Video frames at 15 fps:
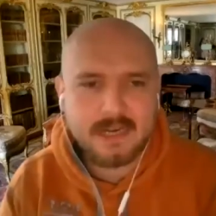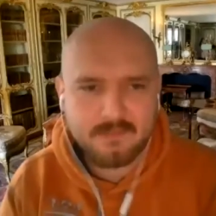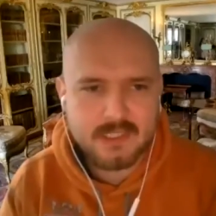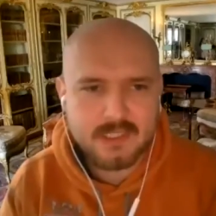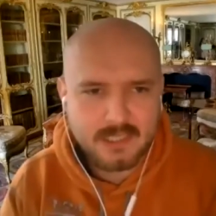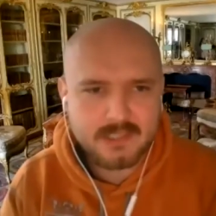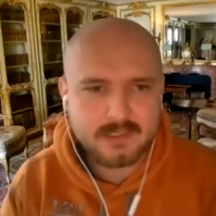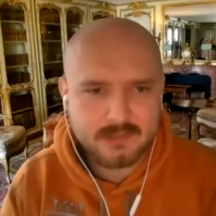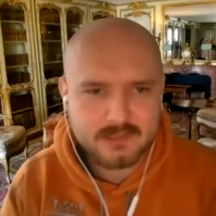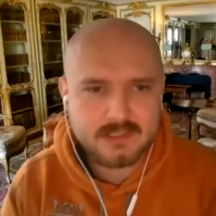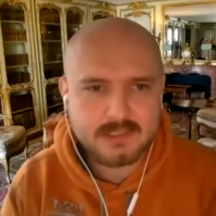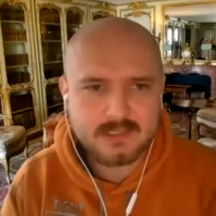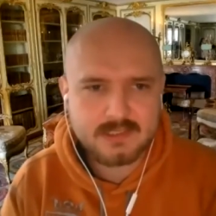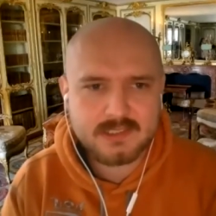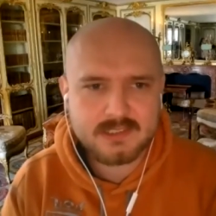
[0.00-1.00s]
I mean, like
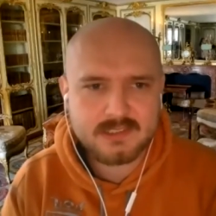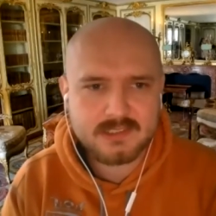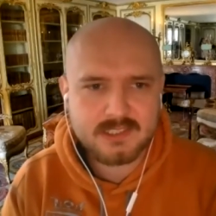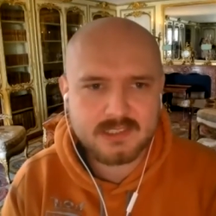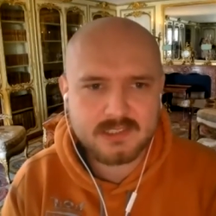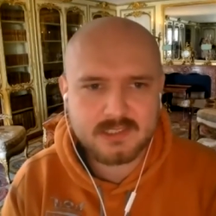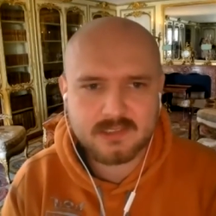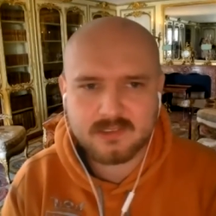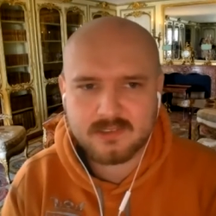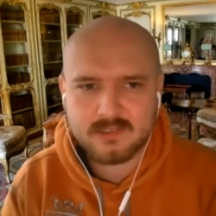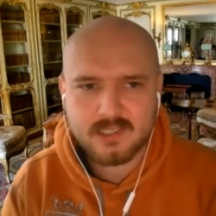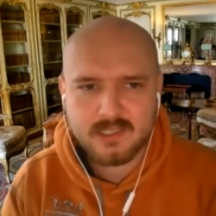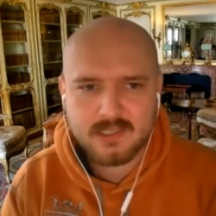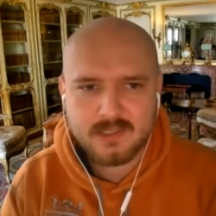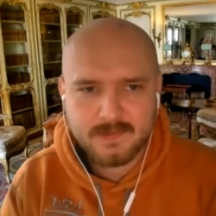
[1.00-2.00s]
it's it's just a
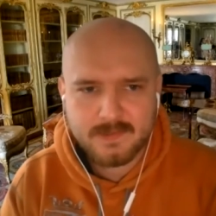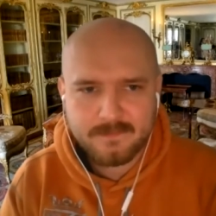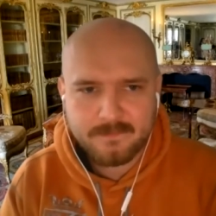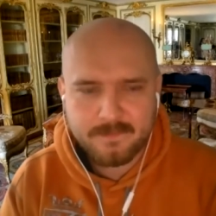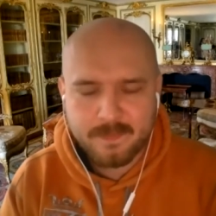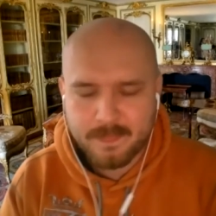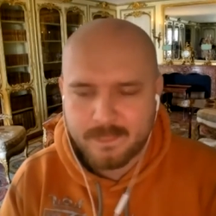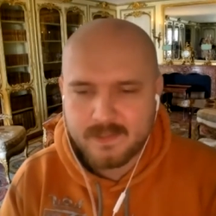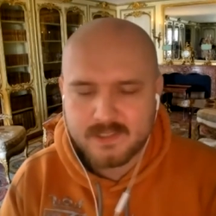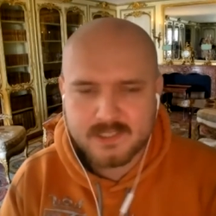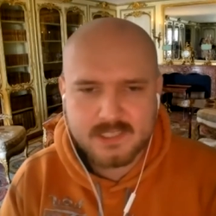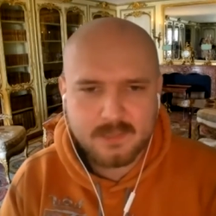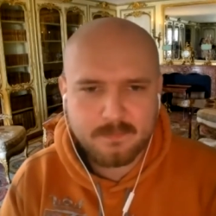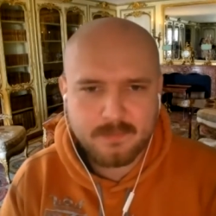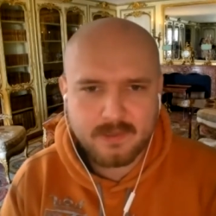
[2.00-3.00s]

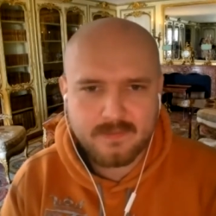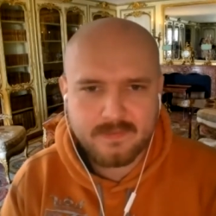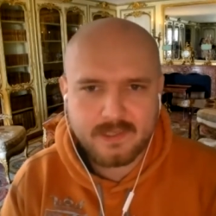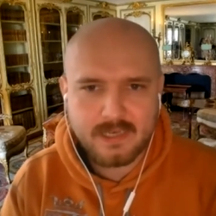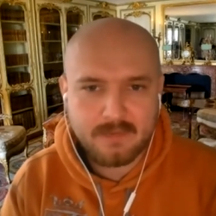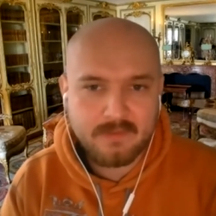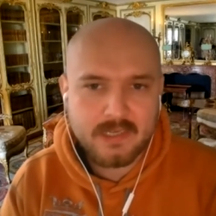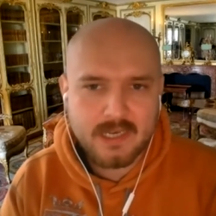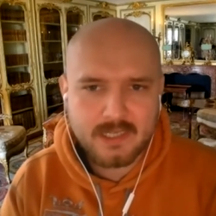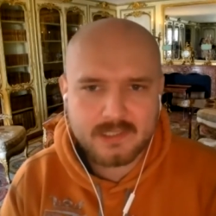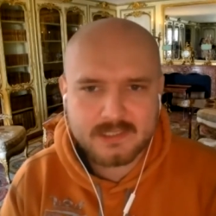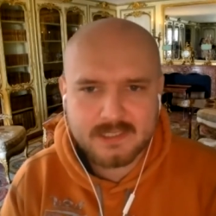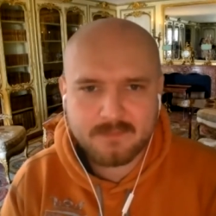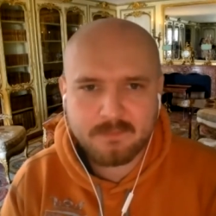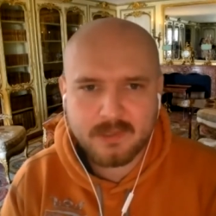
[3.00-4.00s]
simple thing. I mean, like
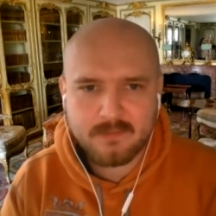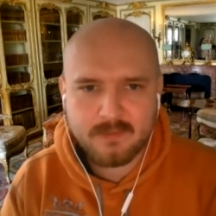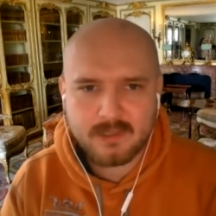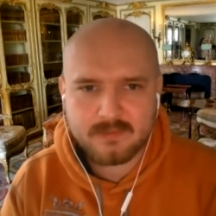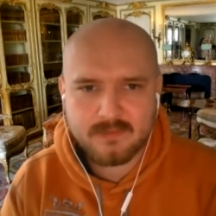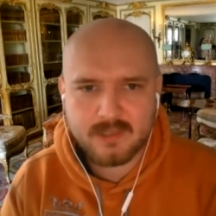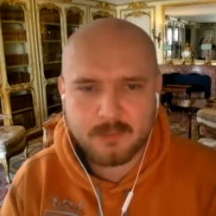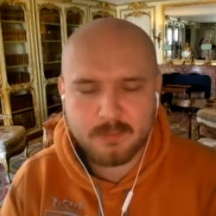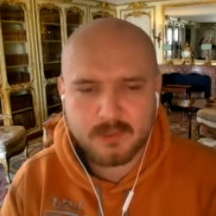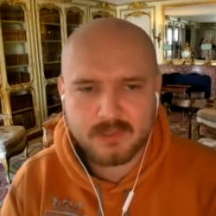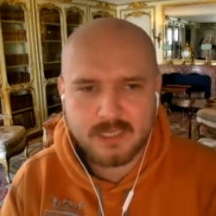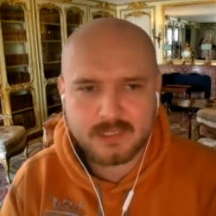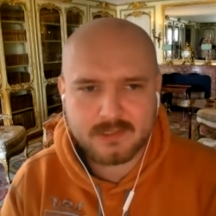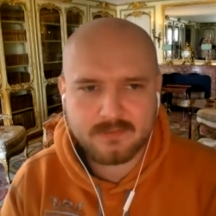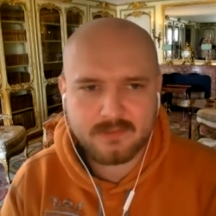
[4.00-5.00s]
simple but very
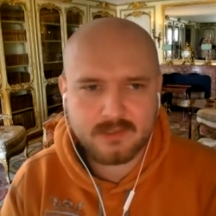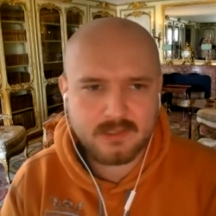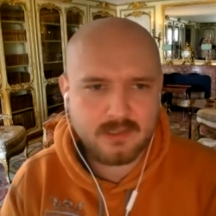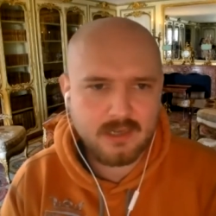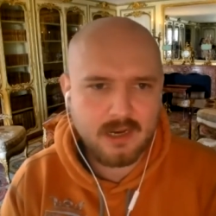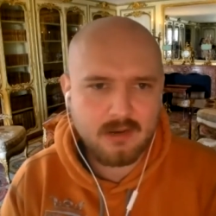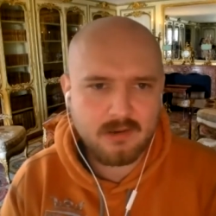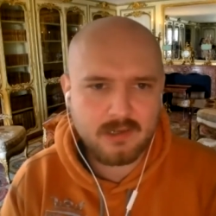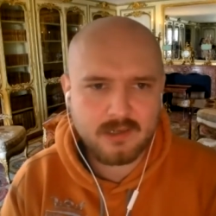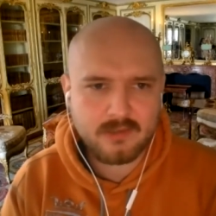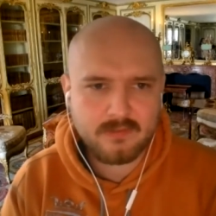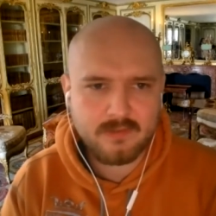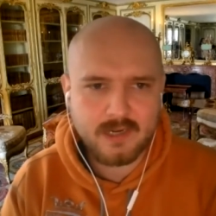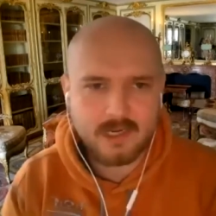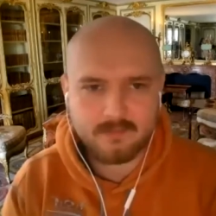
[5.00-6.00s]
productive in uh, our
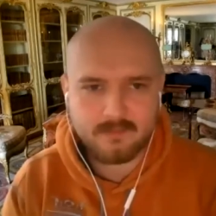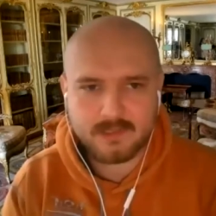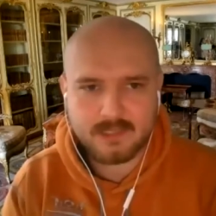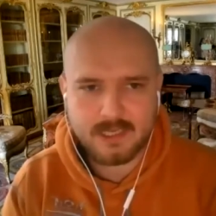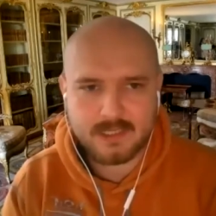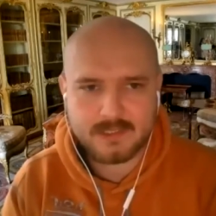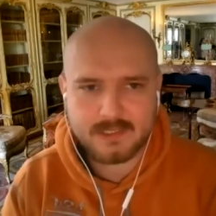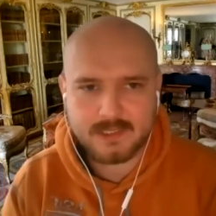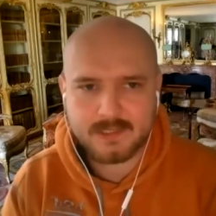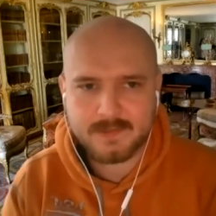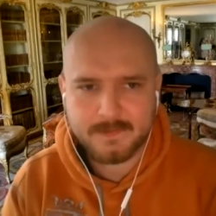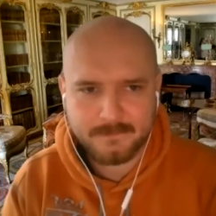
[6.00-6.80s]
environment. I think.